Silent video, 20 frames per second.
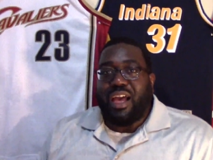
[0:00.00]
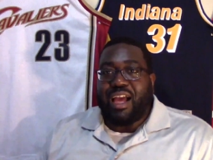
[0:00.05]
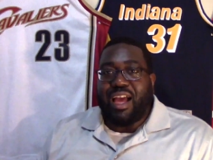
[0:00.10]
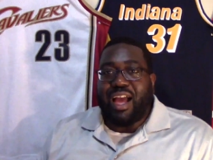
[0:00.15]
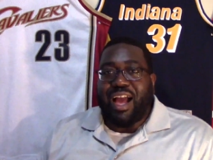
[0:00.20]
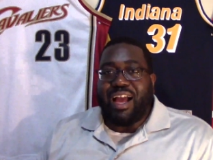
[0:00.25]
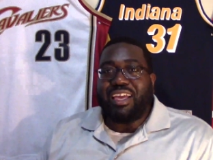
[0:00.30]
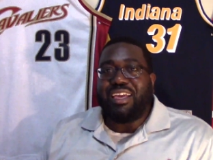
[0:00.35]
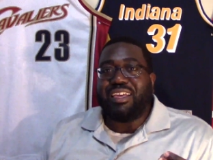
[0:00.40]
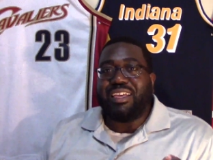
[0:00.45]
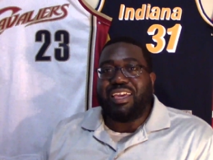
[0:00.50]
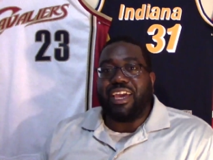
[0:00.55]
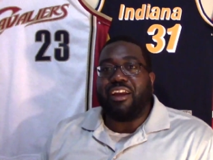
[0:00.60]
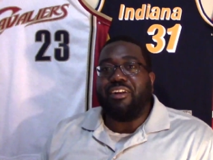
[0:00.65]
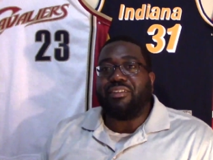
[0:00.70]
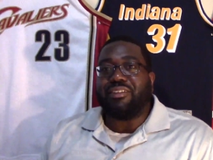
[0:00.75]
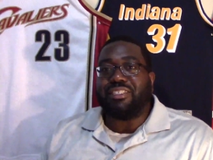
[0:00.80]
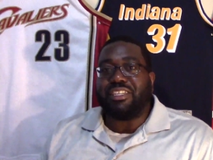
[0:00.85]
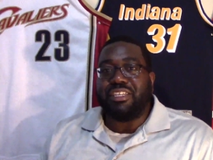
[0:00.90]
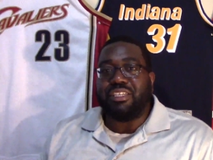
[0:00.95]
I can
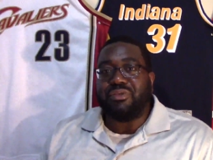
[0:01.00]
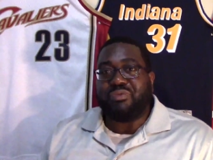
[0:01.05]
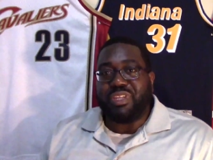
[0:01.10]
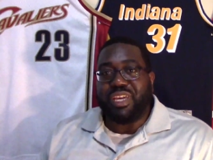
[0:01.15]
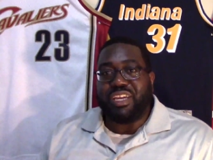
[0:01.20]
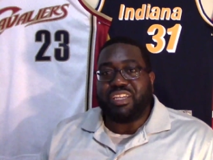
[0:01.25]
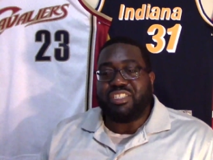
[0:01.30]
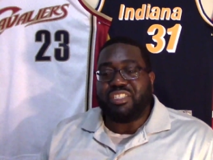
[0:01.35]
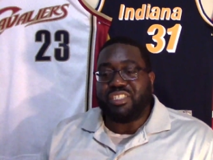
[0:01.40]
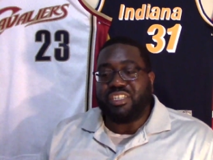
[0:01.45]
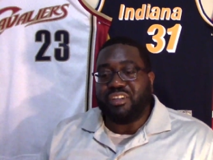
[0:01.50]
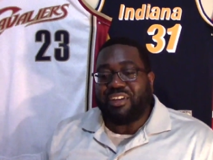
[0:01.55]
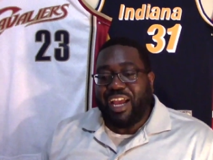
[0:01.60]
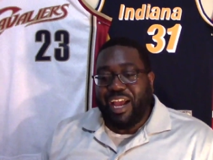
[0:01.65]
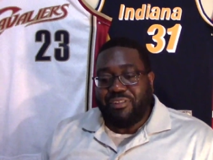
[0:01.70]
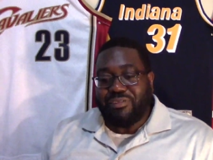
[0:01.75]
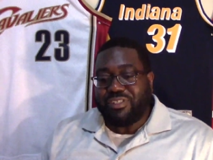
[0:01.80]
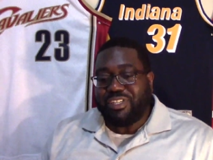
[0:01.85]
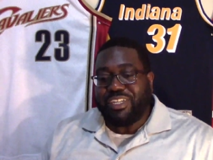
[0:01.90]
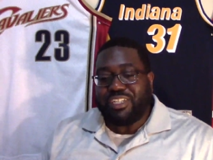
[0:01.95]
guarantee you next year
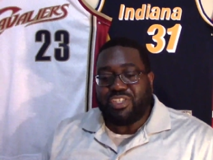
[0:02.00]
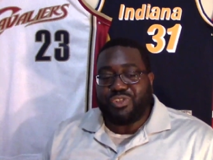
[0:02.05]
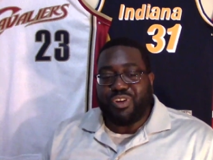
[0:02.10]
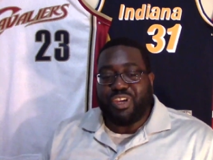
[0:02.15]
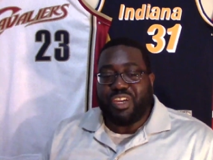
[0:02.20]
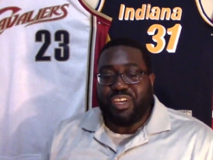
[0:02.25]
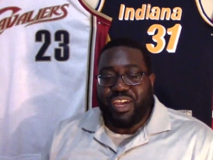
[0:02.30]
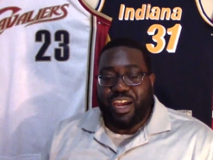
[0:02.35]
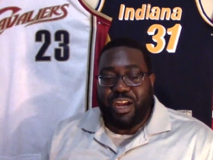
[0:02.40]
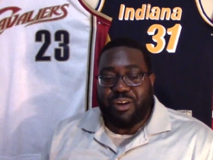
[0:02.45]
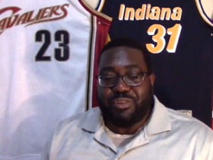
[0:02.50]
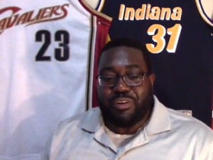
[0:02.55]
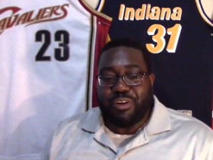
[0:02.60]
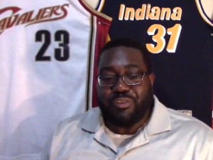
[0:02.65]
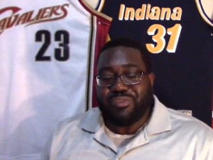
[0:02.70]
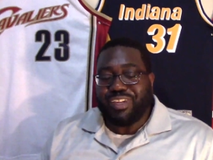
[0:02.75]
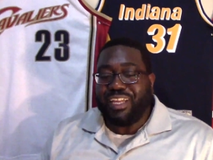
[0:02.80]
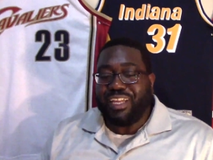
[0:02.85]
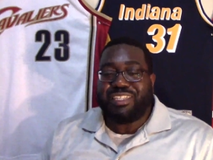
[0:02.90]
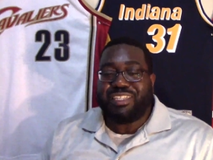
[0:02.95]
after they trade Kyrie
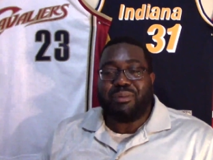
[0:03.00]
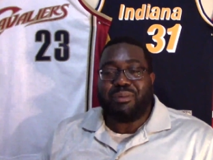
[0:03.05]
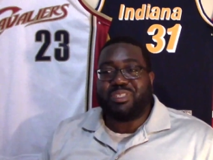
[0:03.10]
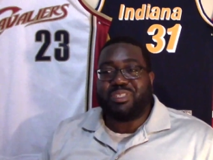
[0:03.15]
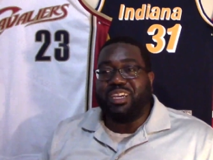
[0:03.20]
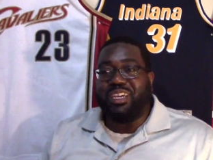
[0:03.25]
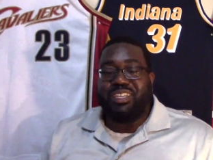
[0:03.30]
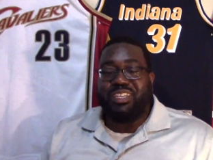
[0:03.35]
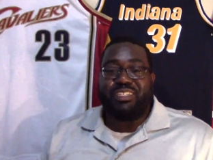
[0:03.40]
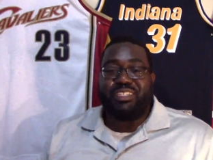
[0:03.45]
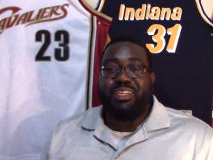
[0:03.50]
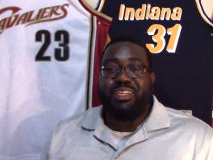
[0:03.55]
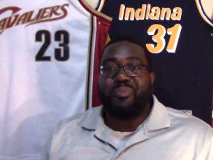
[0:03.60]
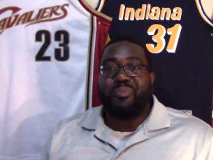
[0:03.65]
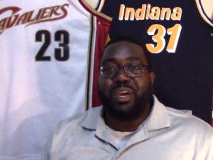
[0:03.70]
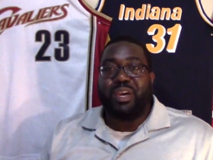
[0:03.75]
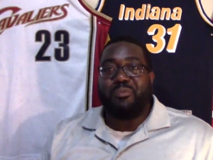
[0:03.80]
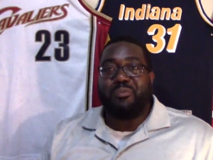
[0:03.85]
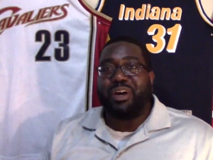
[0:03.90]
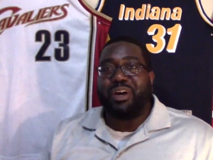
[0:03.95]
Irving, not that I'm saying anything
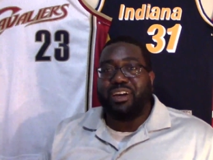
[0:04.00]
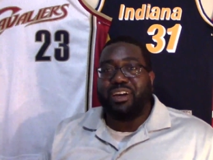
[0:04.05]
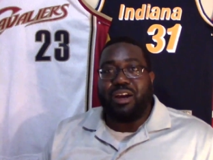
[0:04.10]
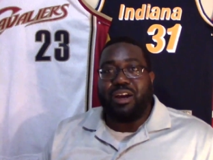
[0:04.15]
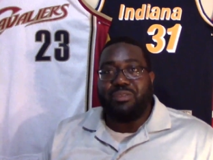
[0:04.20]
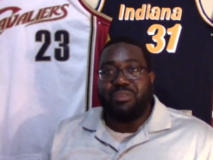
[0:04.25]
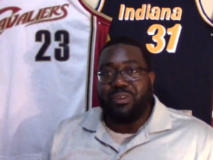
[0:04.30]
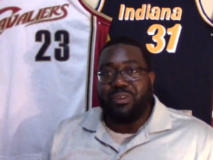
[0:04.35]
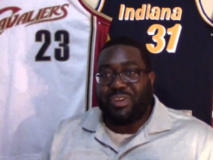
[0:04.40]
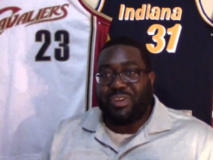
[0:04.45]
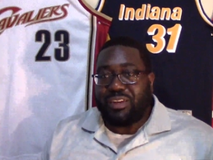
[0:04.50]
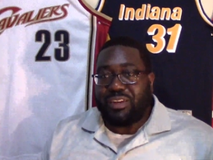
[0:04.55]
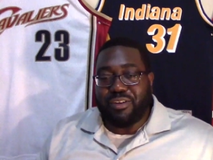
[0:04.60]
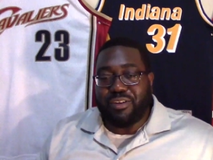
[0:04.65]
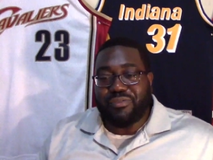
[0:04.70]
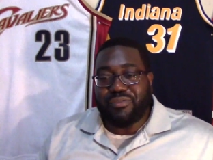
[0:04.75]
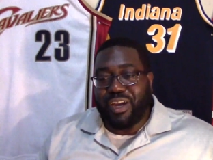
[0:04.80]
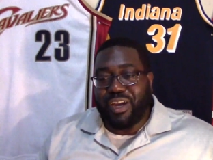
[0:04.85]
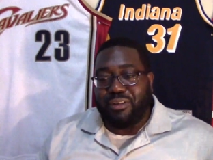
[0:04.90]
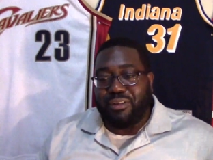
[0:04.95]
bad about Kyrie Irving, I
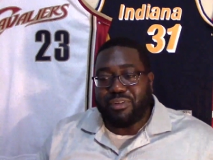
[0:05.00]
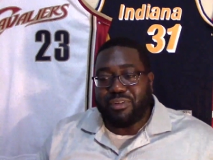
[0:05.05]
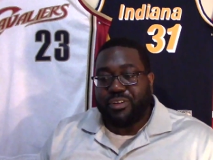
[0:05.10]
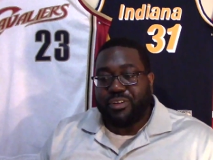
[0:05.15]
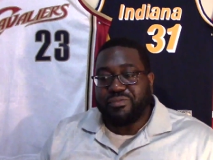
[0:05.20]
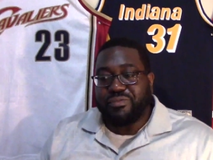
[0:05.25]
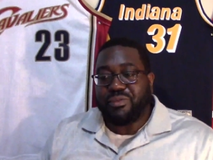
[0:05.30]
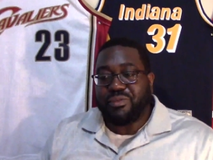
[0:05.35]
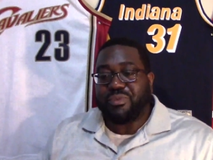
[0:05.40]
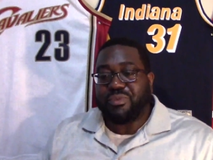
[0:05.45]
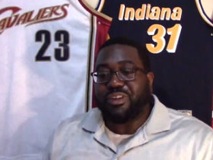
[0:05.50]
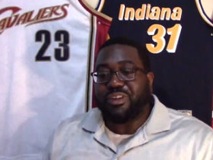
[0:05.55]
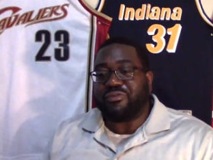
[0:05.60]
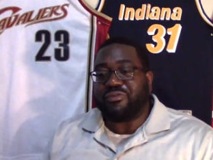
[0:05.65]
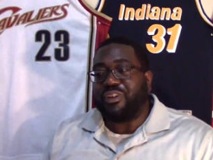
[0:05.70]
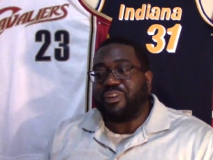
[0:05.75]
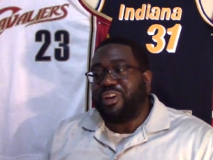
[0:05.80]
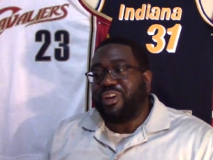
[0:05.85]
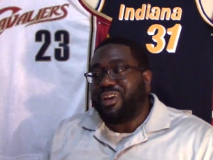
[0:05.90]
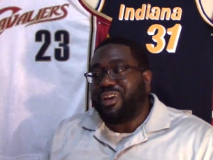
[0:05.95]
love Kyrie Irving or
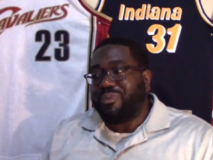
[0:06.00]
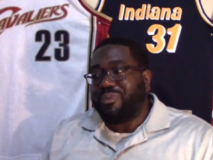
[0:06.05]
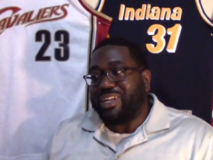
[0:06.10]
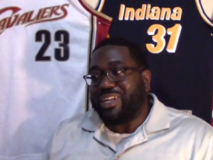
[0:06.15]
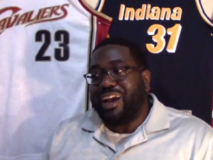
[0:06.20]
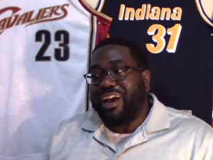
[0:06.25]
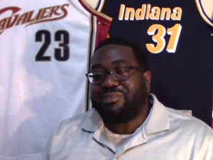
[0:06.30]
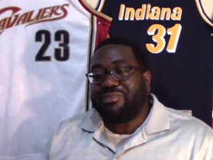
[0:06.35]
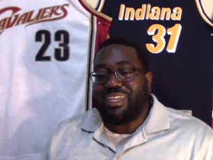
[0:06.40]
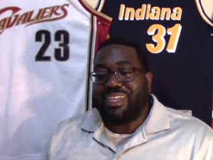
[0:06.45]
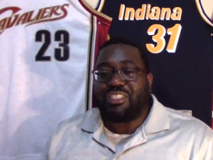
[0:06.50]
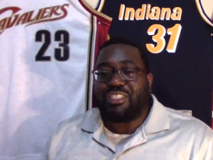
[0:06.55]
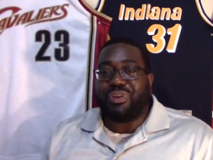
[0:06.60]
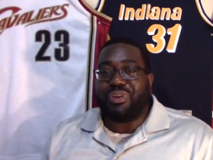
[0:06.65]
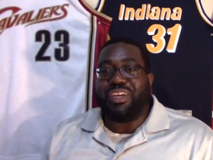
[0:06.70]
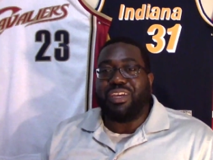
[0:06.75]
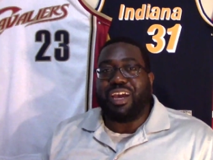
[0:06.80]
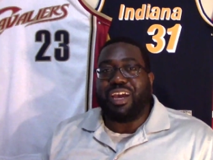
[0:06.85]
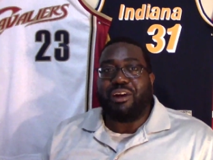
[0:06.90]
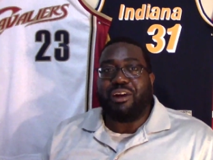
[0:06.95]
whatever, but after they
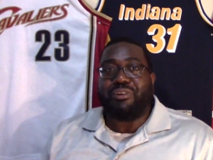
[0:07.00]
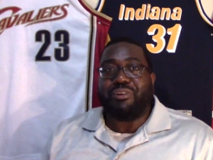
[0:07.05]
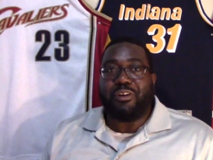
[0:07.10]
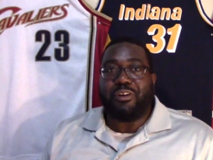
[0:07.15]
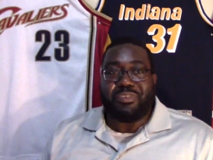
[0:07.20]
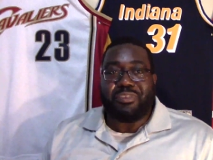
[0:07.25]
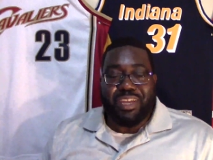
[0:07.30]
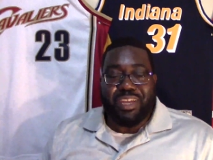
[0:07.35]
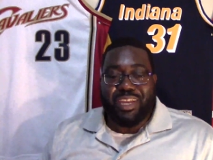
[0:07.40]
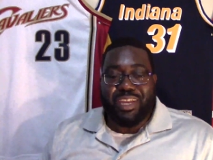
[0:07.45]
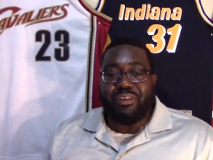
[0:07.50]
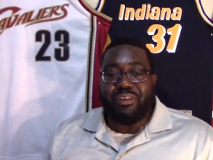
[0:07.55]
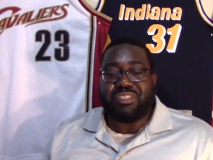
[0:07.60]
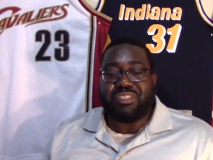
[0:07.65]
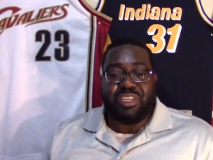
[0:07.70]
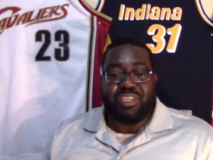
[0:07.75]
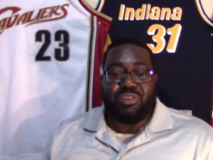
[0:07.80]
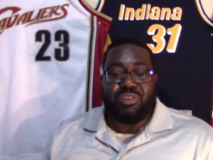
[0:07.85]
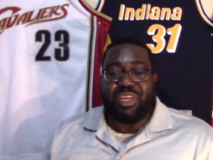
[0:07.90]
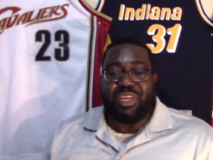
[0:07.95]
trade Kyrie Irving, I
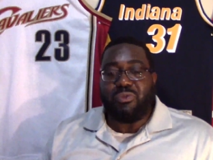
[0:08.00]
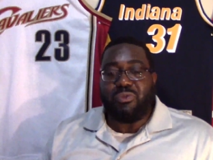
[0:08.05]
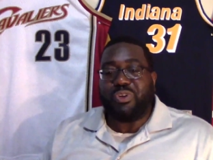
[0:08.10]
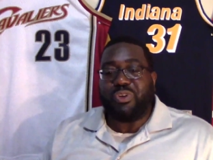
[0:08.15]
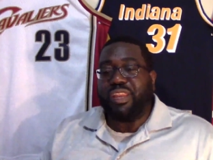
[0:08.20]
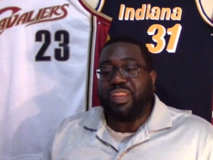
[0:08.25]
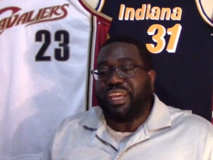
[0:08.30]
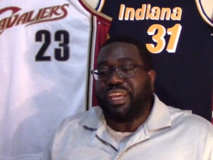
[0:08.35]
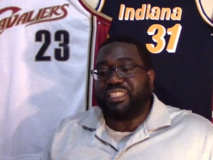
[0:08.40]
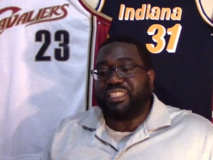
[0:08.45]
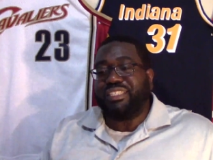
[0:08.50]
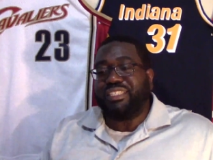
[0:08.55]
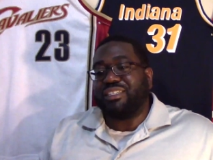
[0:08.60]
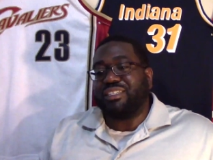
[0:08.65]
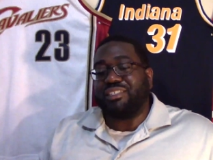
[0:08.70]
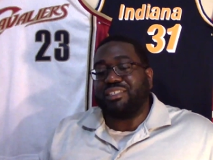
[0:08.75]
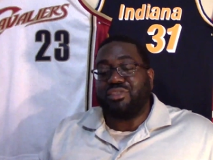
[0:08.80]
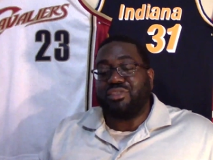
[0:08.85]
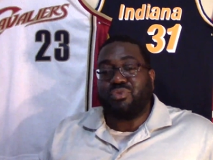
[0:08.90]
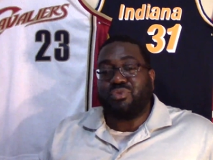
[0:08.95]
guarantee you they win like
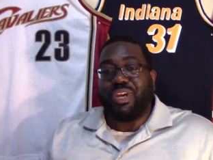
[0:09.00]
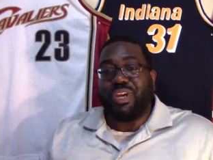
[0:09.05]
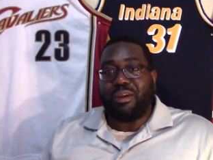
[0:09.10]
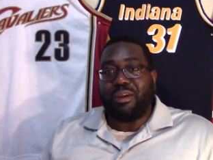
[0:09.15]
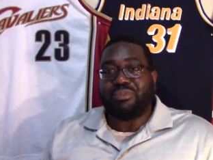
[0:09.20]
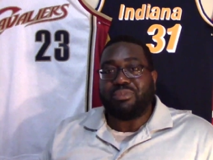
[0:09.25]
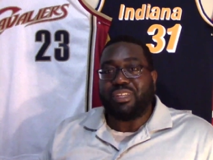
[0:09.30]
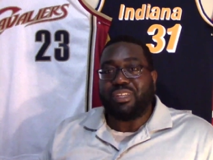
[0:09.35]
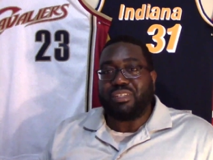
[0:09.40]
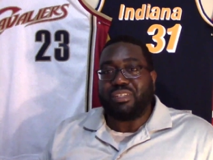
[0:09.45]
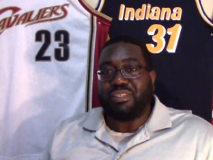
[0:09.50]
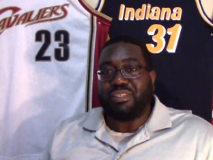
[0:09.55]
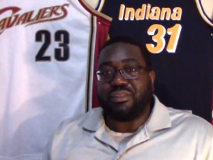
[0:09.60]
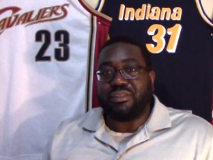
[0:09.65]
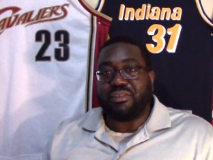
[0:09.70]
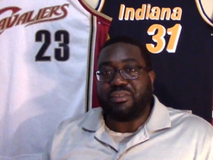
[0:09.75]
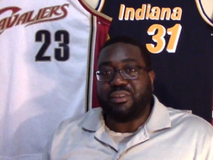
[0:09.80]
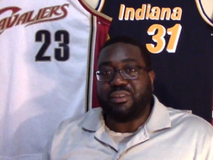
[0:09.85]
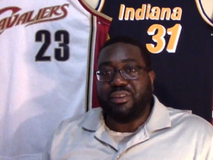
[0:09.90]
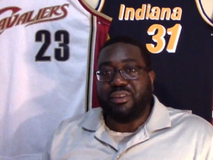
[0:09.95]
62 games next year.